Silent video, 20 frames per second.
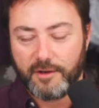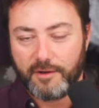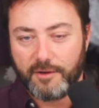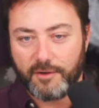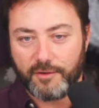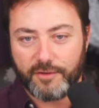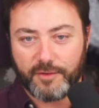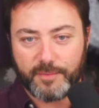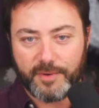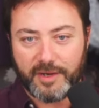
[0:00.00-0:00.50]

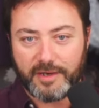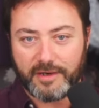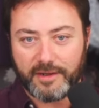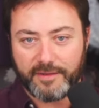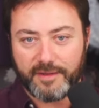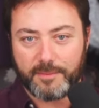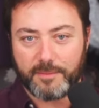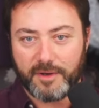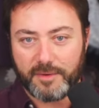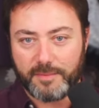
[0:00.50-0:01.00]
on the paint. Now,
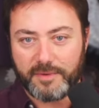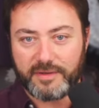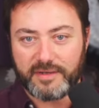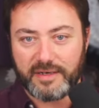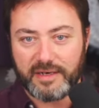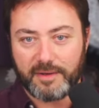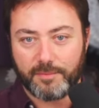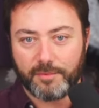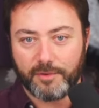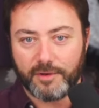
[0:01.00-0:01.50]
that might be
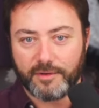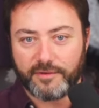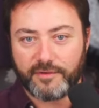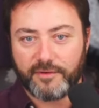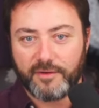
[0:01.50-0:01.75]
deliberate,